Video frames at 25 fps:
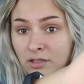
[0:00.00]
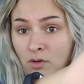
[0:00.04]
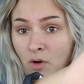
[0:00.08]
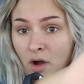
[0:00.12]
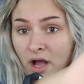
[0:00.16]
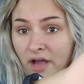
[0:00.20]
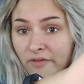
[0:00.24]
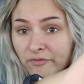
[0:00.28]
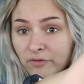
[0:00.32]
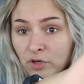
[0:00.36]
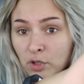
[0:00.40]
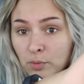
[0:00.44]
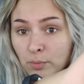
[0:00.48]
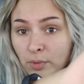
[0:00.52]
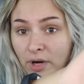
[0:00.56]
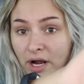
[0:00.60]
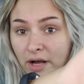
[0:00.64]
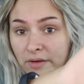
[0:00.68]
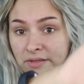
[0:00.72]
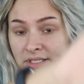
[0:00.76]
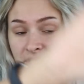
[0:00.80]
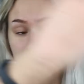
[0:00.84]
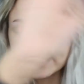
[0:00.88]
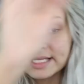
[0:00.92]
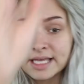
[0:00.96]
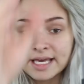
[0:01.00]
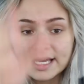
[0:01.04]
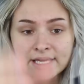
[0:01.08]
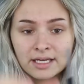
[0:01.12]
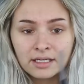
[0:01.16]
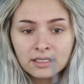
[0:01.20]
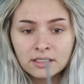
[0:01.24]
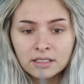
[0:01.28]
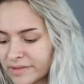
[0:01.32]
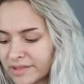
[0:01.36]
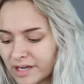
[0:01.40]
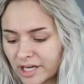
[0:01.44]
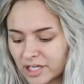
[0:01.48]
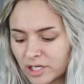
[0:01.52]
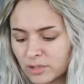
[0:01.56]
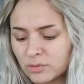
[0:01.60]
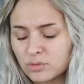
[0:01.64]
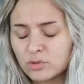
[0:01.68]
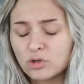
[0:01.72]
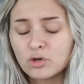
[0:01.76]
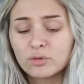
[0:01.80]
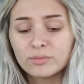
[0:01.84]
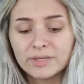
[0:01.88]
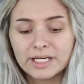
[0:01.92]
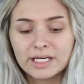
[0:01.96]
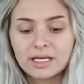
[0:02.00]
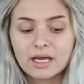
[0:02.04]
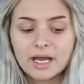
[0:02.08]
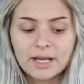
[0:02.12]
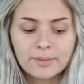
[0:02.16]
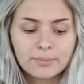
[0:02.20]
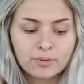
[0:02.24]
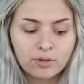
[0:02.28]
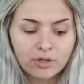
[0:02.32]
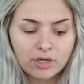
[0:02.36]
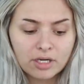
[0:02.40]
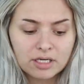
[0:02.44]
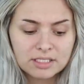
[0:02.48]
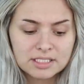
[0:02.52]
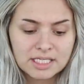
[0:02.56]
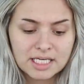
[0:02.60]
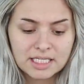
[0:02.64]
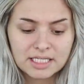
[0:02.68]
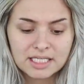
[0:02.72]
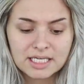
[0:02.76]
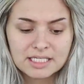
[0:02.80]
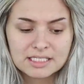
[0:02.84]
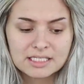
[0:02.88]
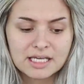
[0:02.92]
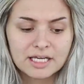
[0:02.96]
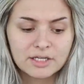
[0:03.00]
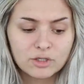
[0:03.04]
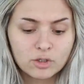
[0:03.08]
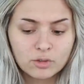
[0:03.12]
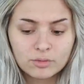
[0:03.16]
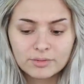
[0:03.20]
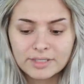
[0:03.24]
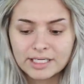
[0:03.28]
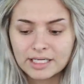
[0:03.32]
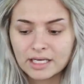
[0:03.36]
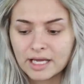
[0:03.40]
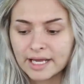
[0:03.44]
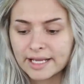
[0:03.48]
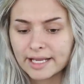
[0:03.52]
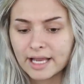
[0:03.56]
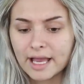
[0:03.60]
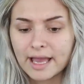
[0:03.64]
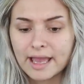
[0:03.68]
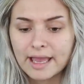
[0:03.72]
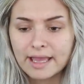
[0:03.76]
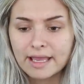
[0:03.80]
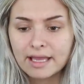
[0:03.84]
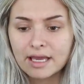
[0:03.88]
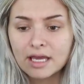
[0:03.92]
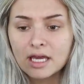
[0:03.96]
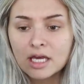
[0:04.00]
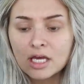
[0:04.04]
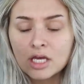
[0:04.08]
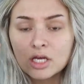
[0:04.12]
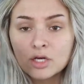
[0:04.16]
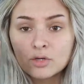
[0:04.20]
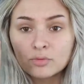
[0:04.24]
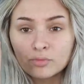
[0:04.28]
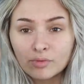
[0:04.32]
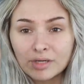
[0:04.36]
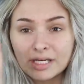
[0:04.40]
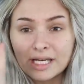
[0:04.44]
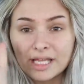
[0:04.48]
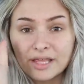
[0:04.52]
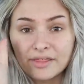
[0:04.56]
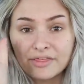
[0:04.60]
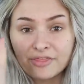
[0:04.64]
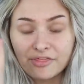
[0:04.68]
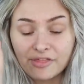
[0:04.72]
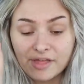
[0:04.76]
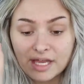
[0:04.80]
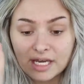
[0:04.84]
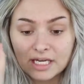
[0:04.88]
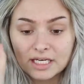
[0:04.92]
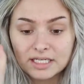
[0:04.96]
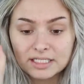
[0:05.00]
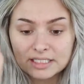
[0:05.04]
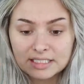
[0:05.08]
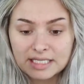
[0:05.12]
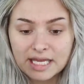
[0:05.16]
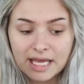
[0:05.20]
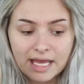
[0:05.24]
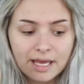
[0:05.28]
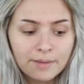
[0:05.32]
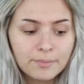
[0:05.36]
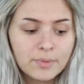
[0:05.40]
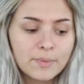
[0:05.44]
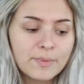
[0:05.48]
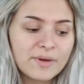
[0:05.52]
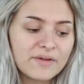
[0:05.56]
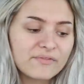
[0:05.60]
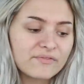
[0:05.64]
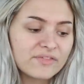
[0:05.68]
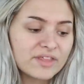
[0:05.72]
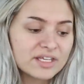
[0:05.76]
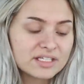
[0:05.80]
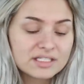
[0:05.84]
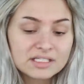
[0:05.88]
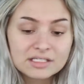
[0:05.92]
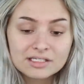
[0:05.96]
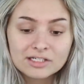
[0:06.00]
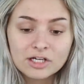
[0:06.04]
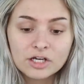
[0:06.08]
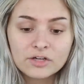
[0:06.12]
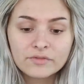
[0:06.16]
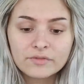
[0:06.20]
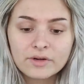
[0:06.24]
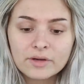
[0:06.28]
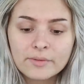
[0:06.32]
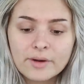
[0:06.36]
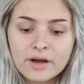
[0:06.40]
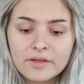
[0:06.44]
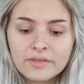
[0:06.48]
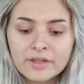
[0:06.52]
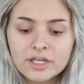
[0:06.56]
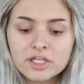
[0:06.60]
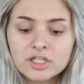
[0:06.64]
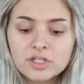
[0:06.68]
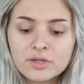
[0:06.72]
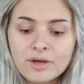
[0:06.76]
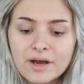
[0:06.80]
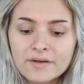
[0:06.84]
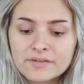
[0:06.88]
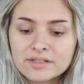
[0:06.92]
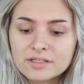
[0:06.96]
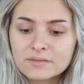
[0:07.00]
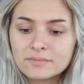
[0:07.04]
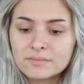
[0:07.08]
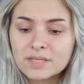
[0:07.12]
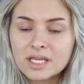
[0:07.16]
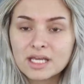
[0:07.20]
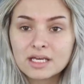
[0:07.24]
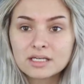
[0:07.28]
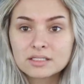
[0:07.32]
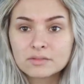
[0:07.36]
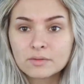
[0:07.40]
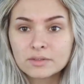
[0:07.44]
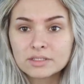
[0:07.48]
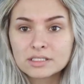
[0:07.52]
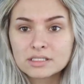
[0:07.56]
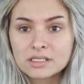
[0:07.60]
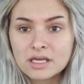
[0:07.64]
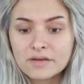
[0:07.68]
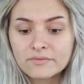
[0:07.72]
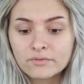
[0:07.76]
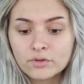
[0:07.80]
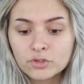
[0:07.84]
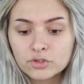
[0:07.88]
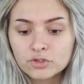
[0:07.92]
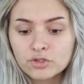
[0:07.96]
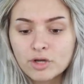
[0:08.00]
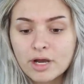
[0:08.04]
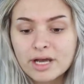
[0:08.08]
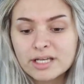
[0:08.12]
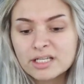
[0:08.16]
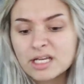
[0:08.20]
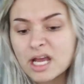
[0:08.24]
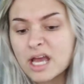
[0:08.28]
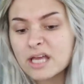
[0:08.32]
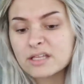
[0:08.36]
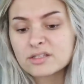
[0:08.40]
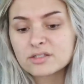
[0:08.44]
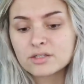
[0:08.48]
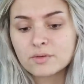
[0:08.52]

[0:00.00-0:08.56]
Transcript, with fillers: quite a few brows in there. I don't normally like products like this, I normally like a really thin tip, but if this doesn't go very well then I do have some NYX ones that I've not tried yet,